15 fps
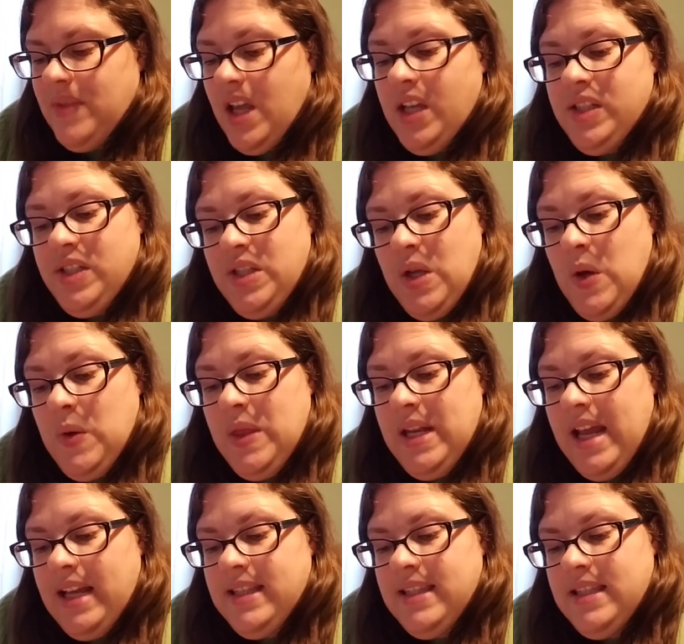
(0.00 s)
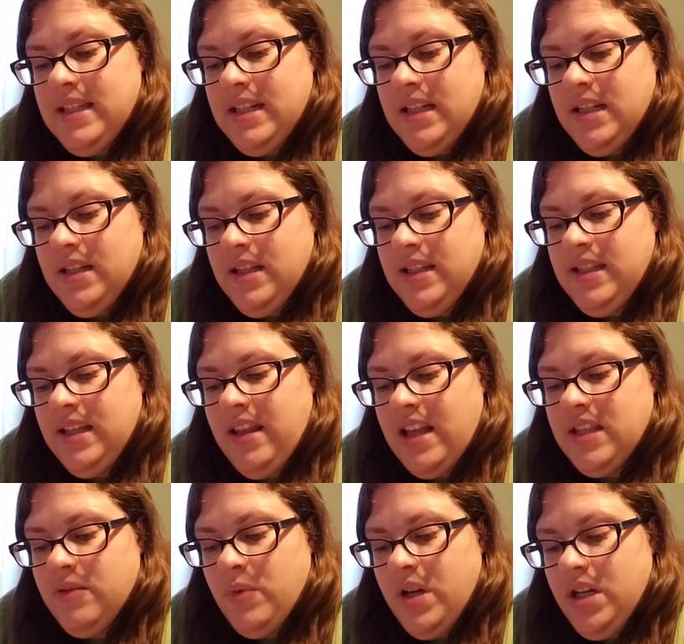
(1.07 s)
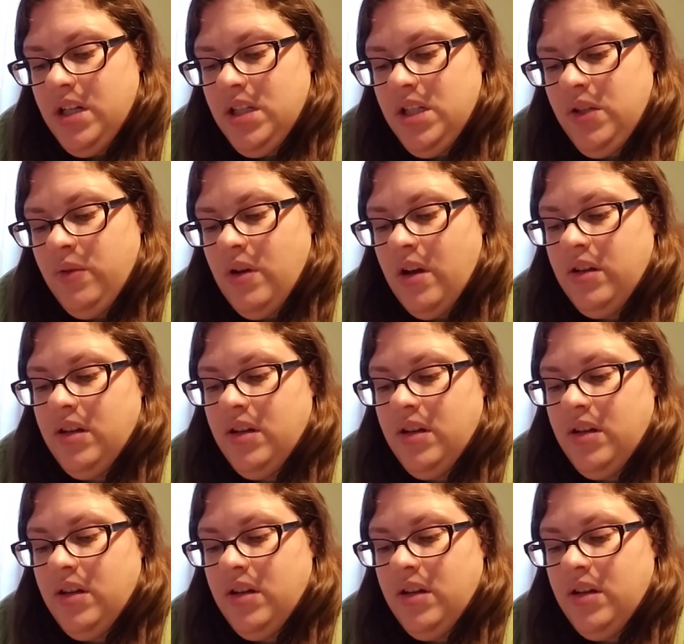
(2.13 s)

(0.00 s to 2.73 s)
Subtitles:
So the next, let's see, that's 1 and 2.